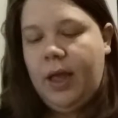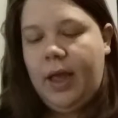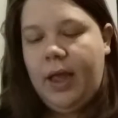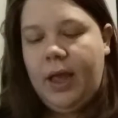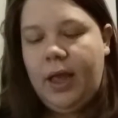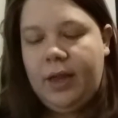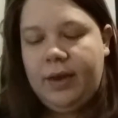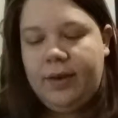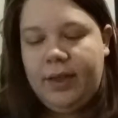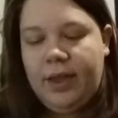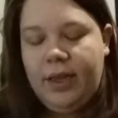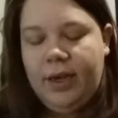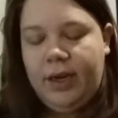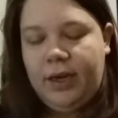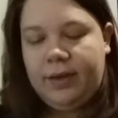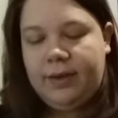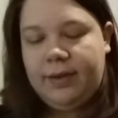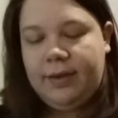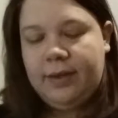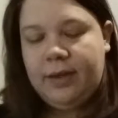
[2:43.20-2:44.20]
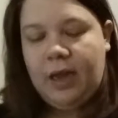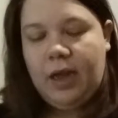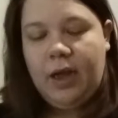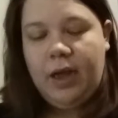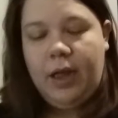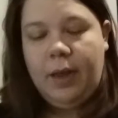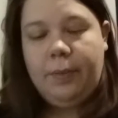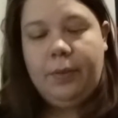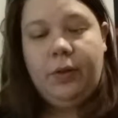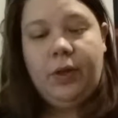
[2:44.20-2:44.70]
And in it,
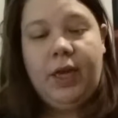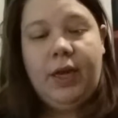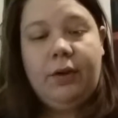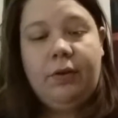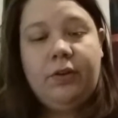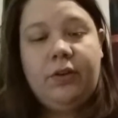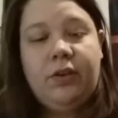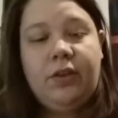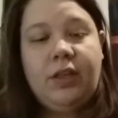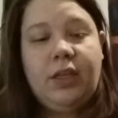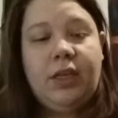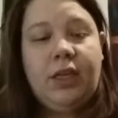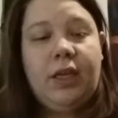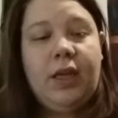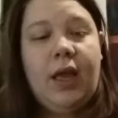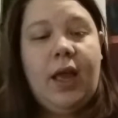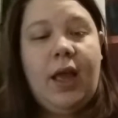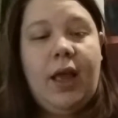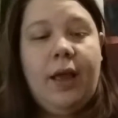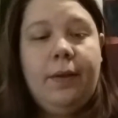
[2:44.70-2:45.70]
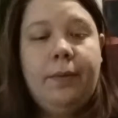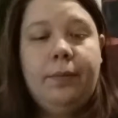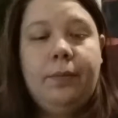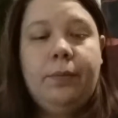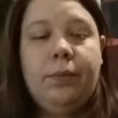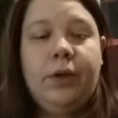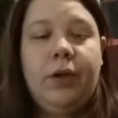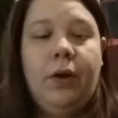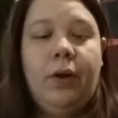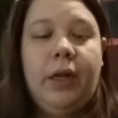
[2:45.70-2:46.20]
I pull out the
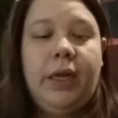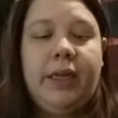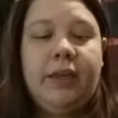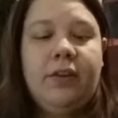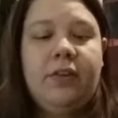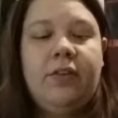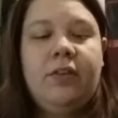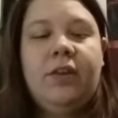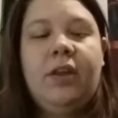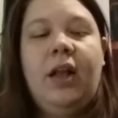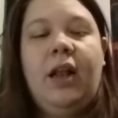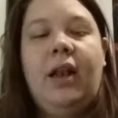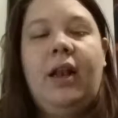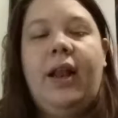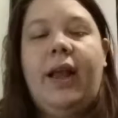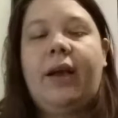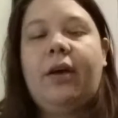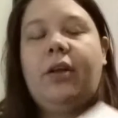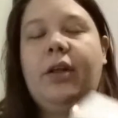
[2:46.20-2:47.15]
Embryolisse Le